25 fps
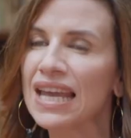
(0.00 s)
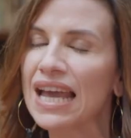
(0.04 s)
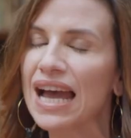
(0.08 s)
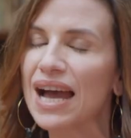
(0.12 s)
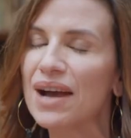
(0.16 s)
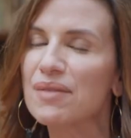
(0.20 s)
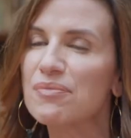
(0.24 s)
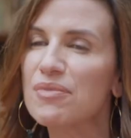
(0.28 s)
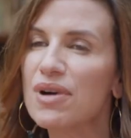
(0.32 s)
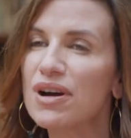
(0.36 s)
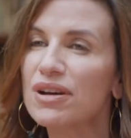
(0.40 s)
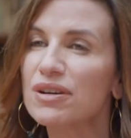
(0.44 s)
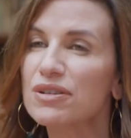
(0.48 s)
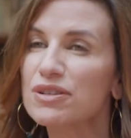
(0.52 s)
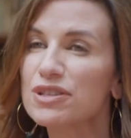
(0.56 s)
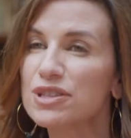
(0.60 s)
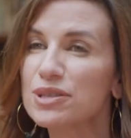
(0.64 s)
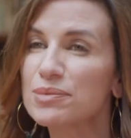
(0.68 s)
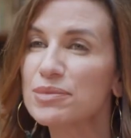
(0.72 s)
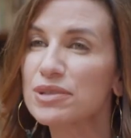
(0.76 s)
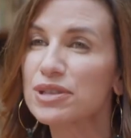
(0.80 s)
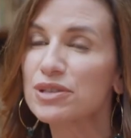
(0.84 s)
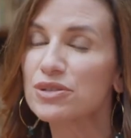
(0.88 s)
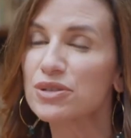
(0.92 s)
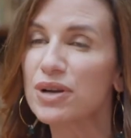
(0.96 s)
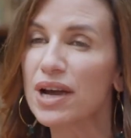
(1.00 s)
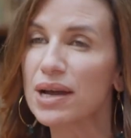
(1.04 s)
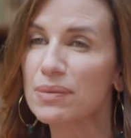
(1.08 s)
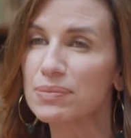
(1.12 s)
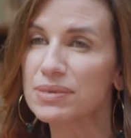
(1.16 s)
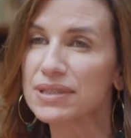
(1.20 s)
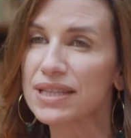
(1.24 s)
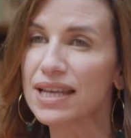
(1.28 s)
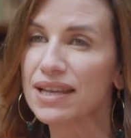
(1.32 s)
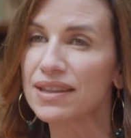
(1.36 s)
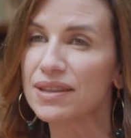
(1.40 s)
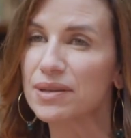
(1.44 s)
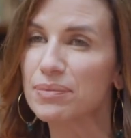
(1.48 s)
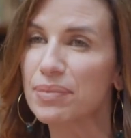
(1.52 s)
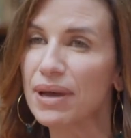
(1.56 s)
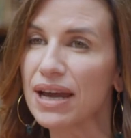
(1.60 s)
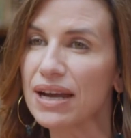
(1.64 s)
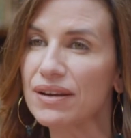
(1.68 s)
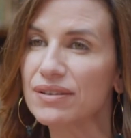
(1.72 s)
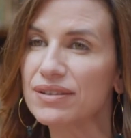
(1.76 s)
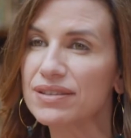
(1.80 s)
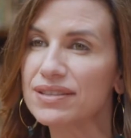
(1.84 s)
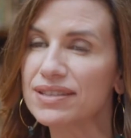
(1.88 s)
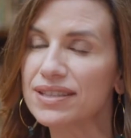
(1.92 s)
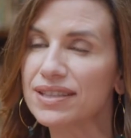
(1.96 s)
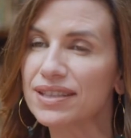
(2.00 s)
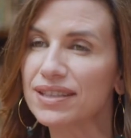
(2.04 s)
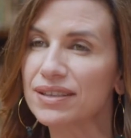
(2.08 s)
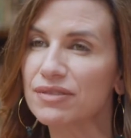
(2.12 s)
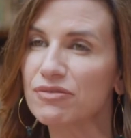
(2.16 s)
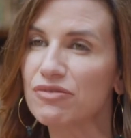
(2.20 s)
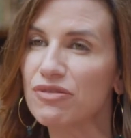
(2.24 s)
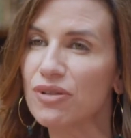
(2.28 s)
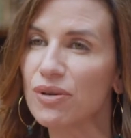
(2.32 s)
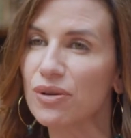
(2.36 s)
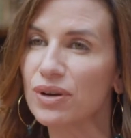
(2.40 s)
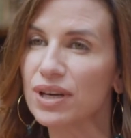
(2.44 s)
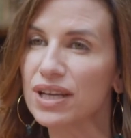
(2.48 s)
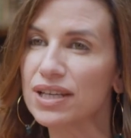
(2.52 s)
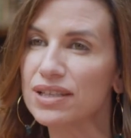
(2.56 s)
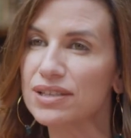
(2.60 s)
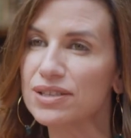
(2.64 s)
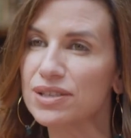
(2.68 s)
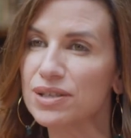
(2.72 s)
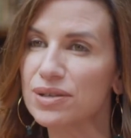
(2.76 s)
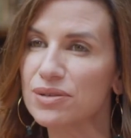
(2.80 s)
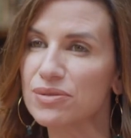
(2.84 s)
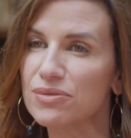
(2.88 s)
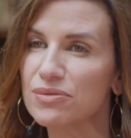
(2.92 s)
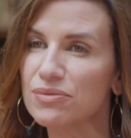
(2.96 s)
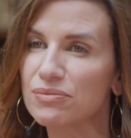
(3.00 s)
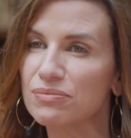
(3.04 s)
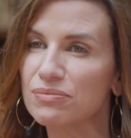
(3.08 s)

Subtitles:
And what are some of the traps then the parents can fall into?